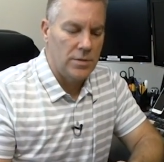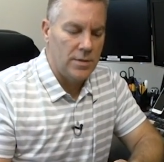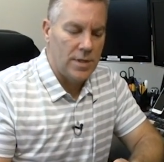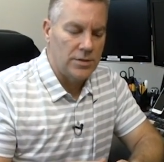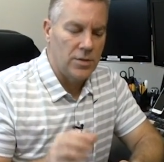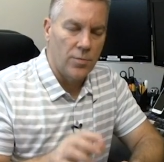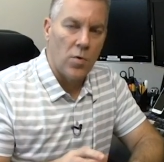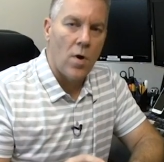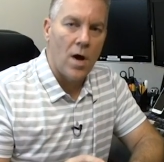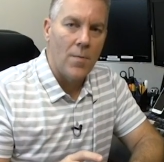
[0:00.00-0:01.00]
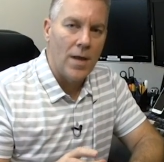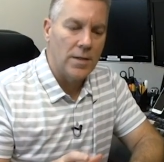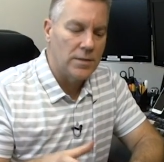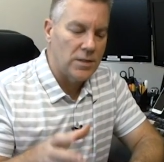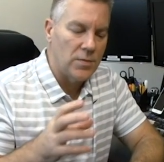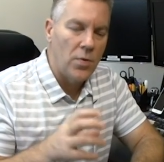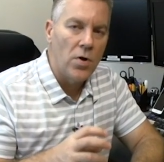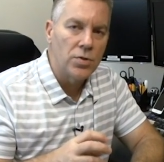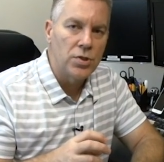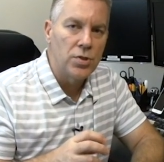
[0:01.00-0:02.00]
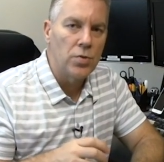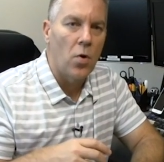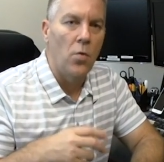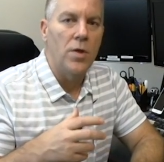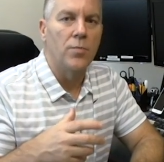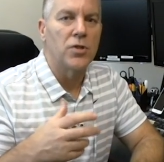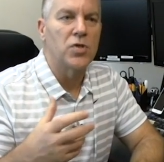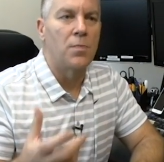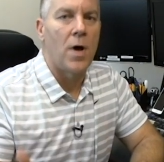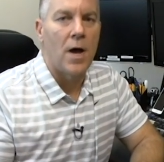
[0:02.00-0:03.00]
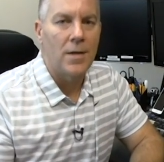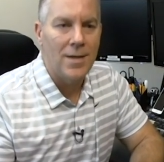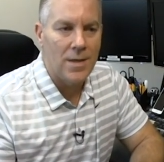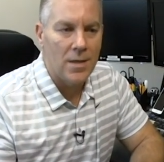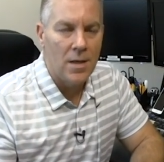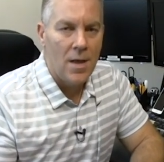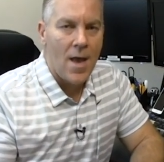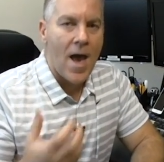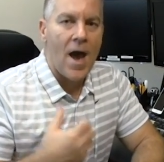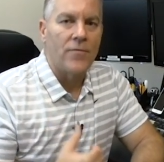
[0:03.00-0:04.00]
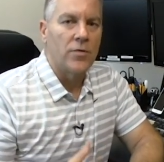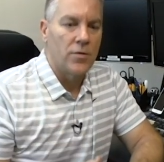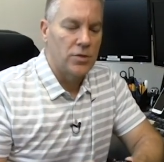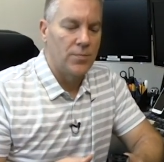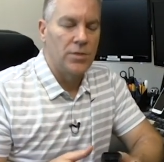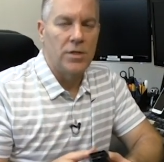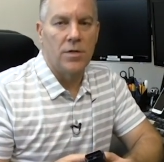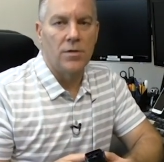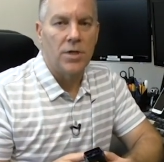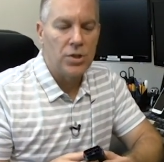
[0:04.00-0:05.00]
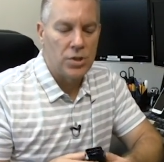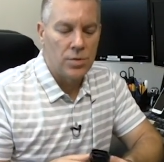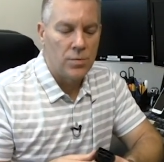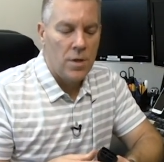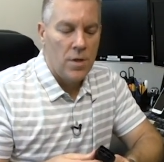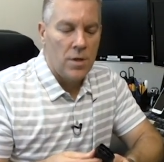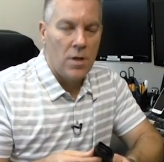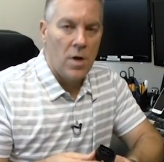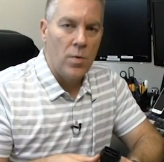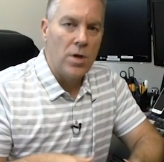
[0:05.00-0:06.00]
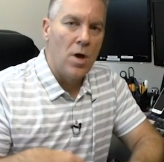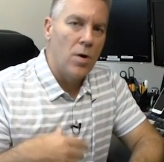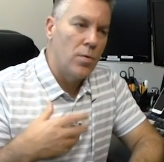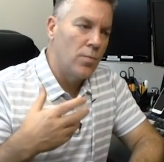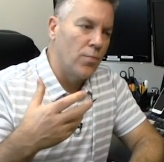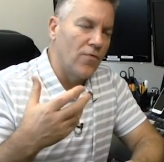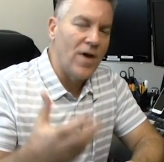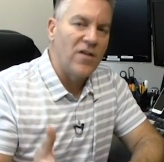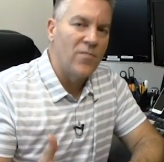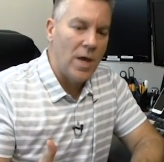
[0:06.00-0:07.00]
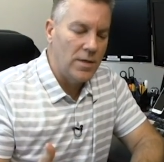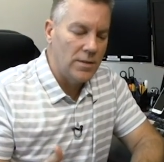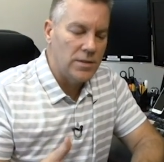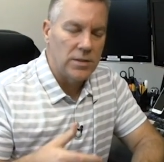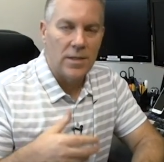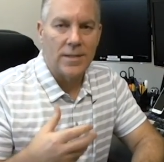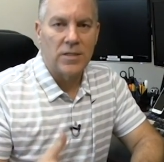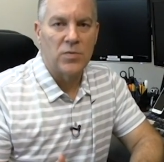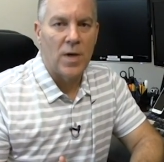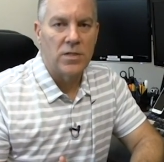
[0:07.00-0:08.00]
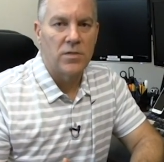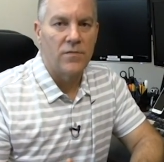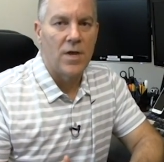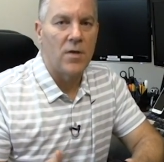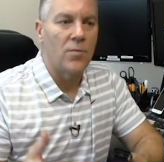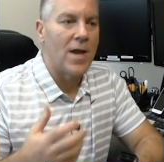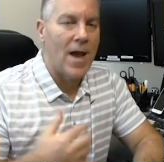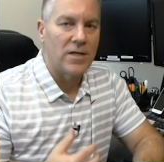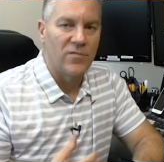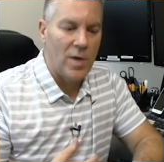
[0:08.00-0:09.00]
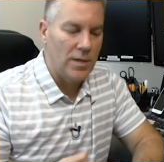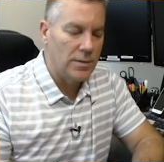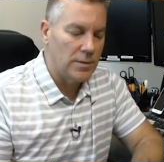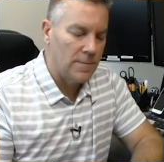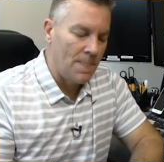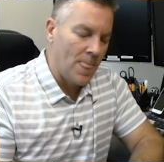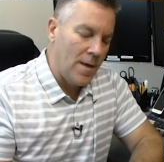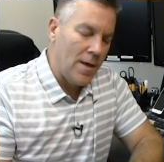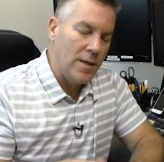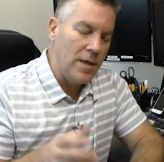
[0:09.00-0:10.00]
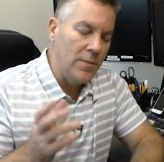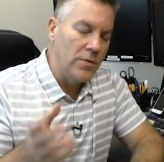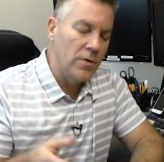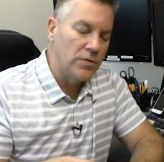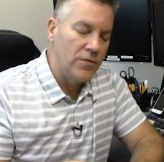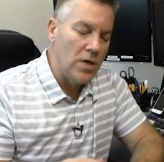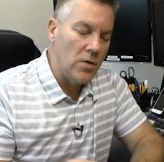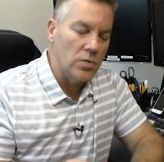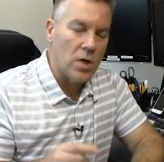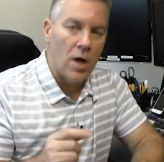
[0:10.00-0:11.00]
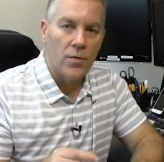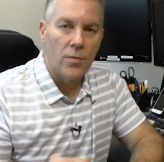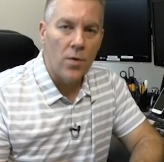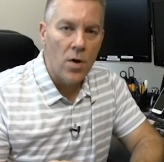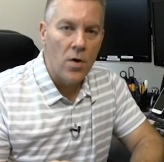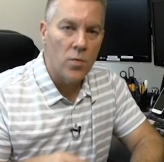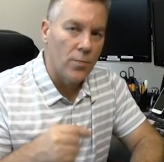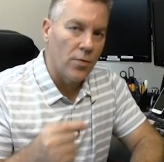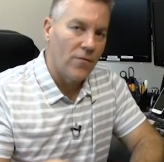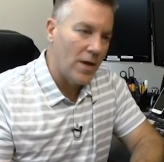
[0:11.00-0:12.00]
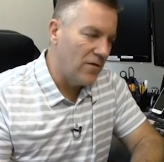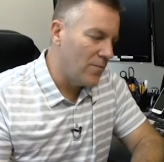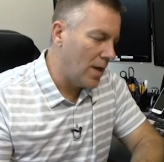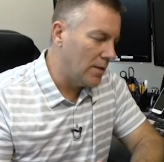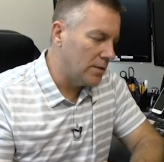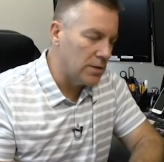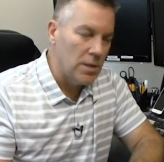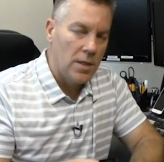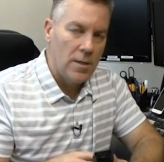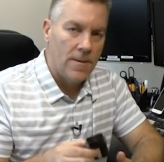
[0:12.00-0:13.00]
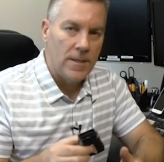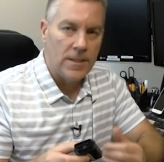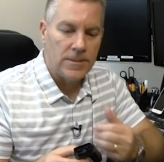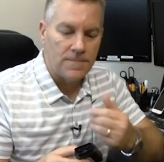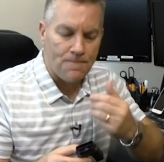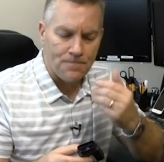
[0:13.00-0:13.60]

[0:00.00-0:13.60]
that's going to require maintenance as opposed to only responding after there's a particular issue. You know, we know preventive maintenance is less expensive than reactive maintenance and keeping those vehicles on the road, preventive maintenance is